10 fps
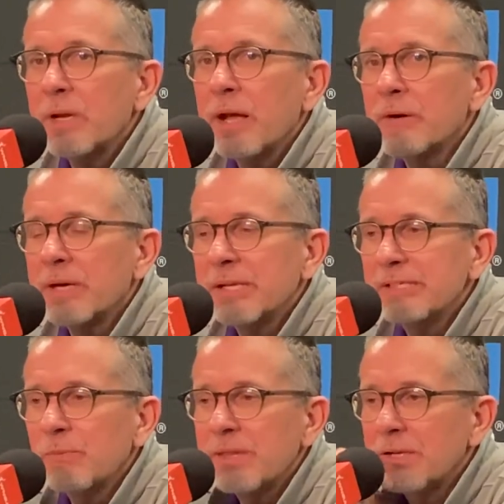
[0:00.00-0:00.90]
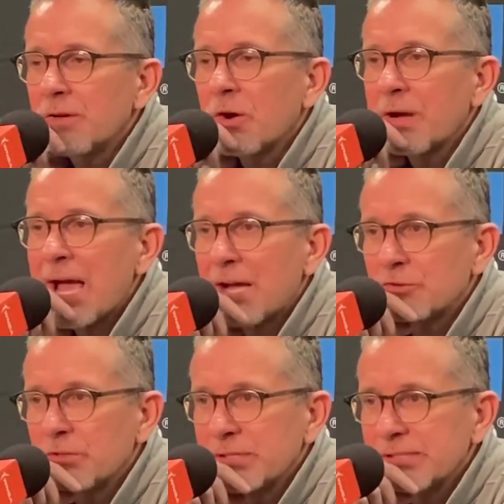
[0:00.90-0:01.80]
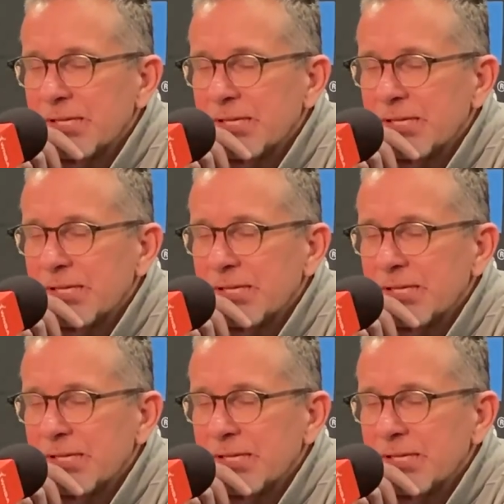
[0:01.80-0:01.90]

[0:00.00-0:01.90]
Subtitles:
areas within our actions,